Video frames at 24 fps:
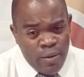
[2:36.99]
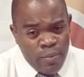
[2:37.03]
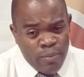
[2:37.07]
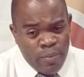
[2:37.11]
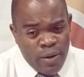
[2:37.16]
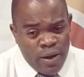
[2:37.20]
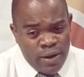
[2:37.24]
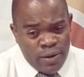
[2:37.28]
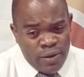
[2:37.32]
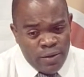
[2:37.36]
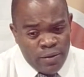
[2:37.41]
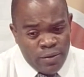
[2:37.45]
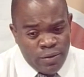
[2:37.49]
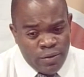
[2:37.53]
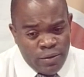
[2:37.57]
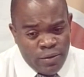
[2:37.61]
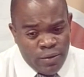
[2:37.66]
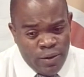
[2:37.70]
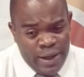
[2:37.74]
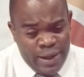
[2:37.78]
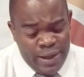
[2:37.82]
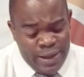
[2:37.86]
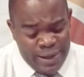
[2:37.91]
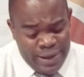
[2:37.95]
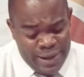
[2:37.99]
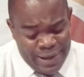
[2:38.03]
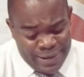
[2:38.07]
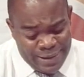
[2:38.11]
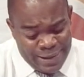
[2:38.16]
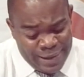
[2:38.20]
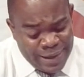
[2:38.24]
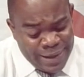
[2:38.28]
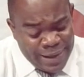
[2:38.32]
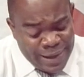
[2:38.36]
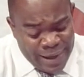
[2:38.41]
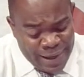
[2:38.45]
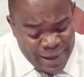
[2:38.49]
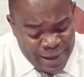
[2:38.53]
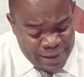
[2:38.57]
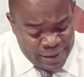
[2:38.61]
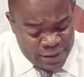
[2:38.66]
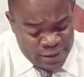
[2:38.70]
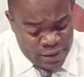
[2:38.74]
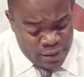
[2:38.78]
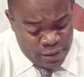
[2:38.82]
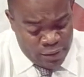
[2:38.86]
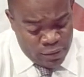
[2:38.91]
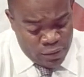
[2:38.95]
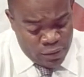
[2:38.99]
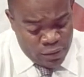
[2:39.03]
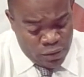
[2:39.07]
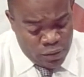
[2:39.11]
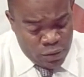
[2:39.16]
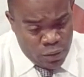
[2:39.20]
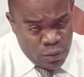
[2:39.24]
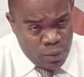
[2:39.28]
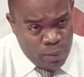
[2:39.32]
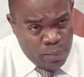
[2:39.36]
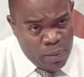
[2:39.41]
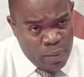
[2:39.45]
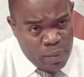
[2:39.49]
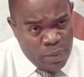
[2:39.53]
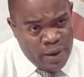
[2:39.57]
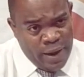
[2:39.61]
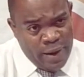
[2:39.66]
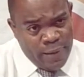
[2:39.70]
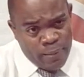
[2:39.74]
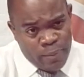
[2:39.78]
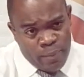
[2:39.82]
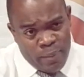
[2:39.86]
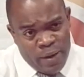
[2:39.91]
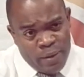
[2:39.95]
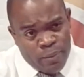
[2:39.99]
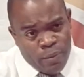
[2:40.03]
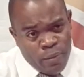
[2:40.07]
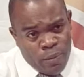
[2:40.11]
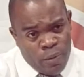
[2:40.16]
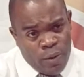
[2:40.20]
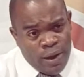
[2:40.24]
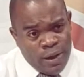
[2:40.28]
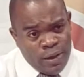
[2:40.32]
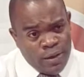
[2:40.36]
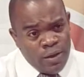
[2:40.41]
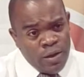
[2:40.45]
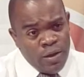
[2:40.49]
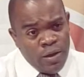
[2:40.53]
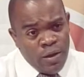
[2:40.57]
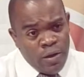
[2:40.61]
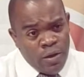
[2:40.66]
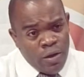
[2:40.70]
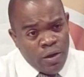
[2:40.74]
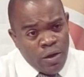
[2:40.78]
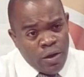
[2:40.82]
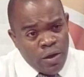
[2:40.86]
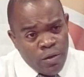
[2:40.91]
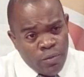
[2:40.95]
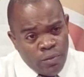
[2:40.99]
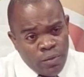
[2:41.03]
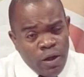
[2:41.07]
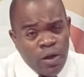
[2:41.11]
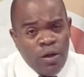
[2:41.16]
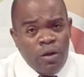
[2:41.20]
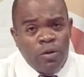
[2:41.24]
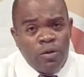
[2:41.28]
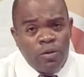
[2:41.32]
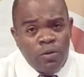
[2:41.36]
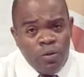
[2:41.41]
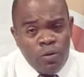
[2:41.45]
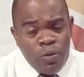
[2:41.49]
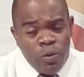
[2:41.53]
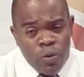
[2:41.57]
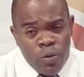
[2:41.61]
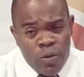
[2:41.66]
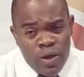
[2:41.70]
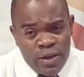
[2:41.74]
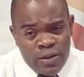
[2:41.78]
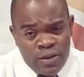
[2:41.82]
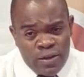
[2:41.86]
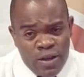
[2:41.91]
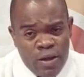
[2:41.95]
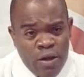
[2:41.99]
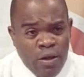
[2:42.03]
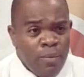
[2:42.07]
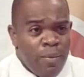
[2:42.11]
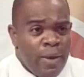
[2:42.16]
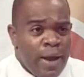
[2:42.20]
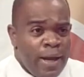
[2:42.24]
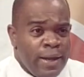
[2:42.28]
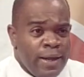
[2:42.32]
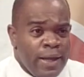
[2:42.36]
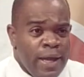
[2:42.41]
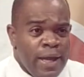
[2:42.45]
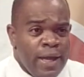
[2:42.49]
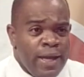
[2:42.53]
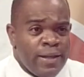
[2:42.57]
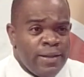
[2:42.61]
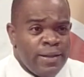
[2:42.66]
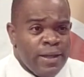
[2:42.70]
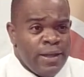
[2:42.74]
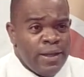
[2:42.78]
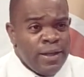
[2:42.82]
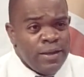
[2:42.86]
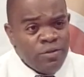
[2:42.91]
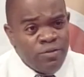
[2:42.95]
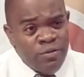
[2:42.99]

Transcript: But to get an indication so people can pinpoint, you know, who this young man is and his